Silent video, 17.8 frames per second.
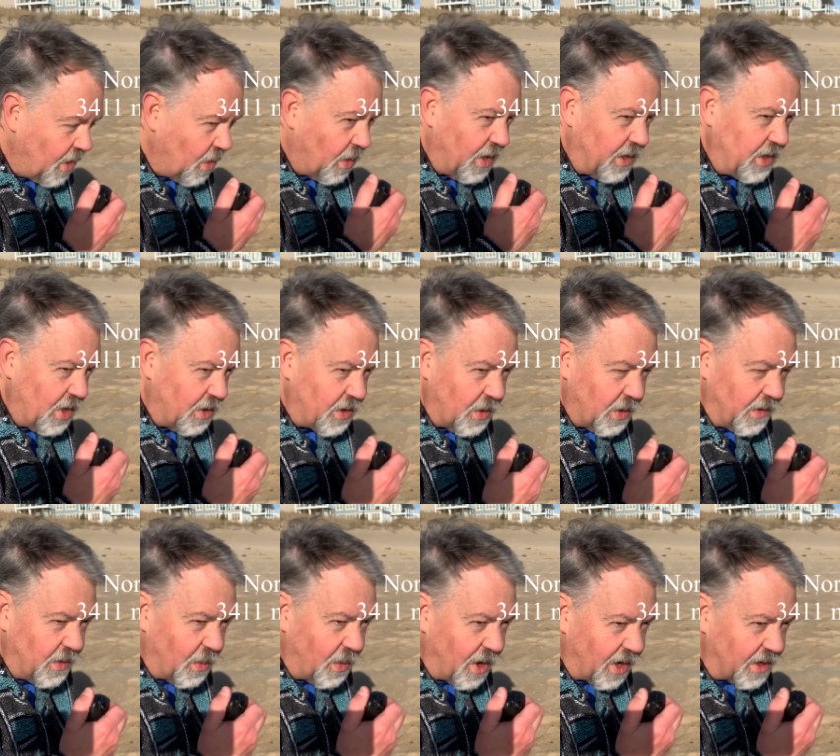Well, you're
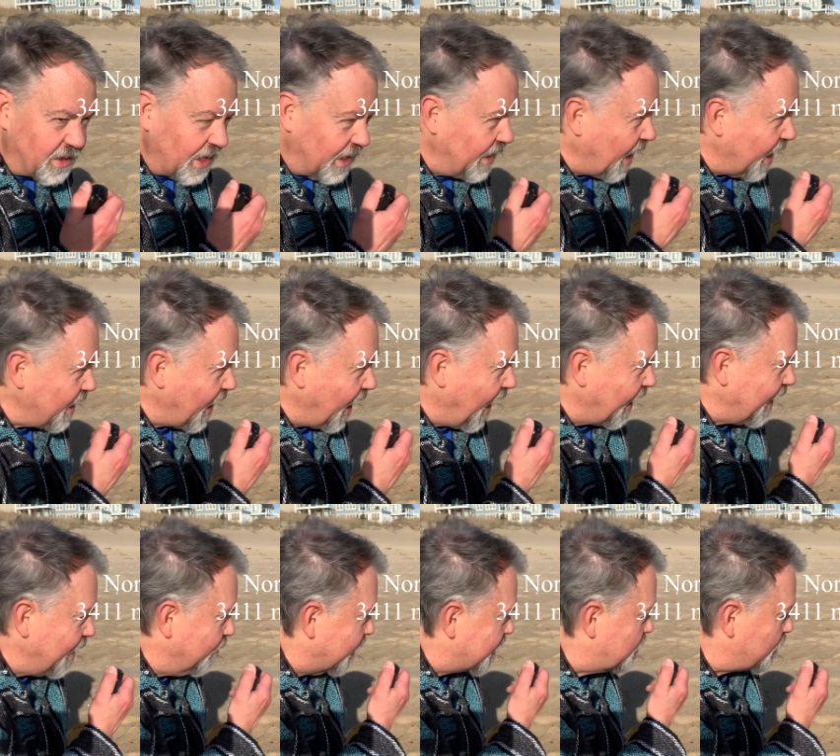doing the work, then that
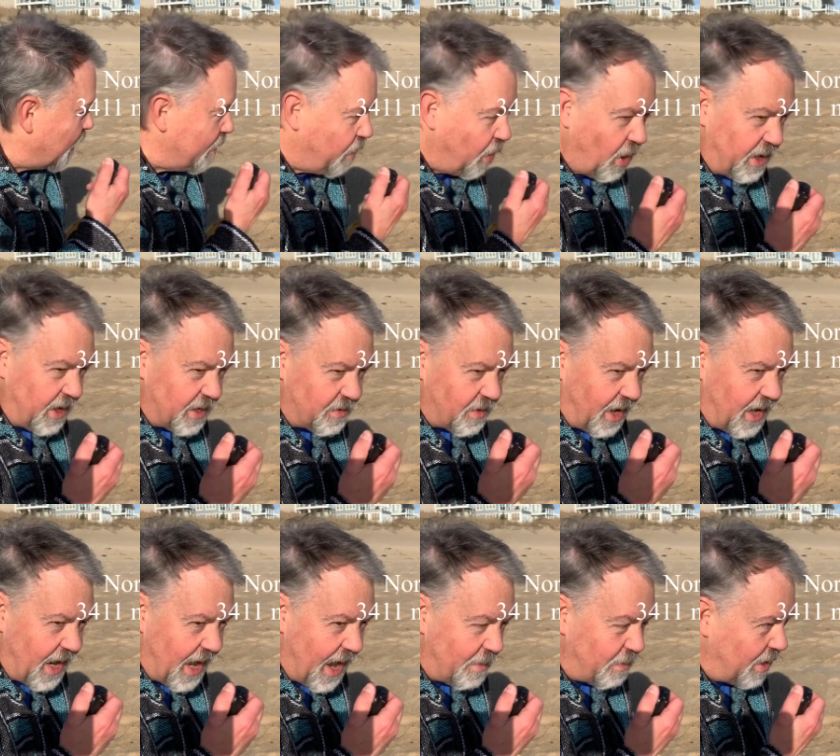Yagi must be pointed
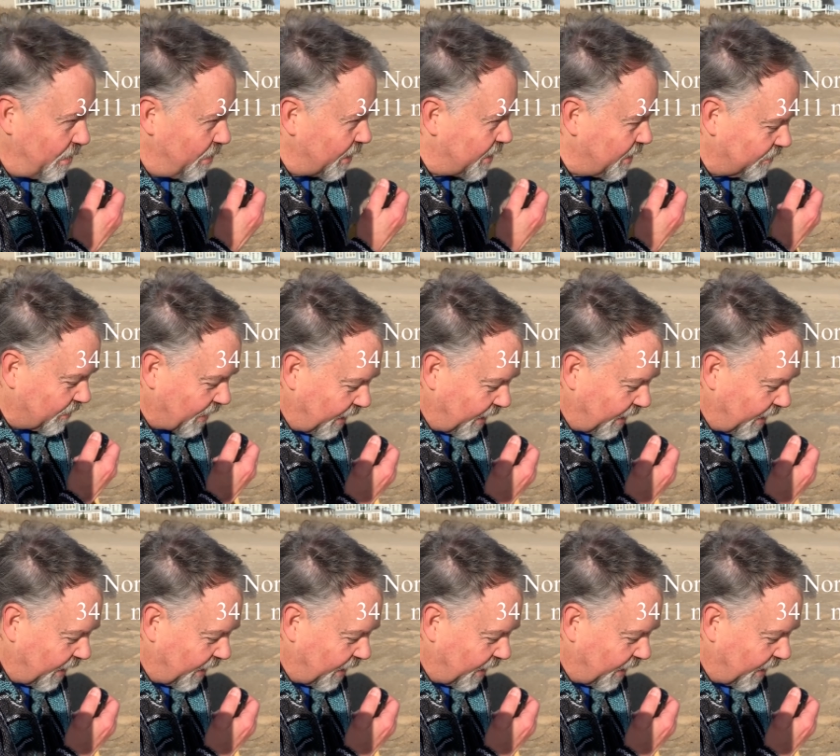right at me because,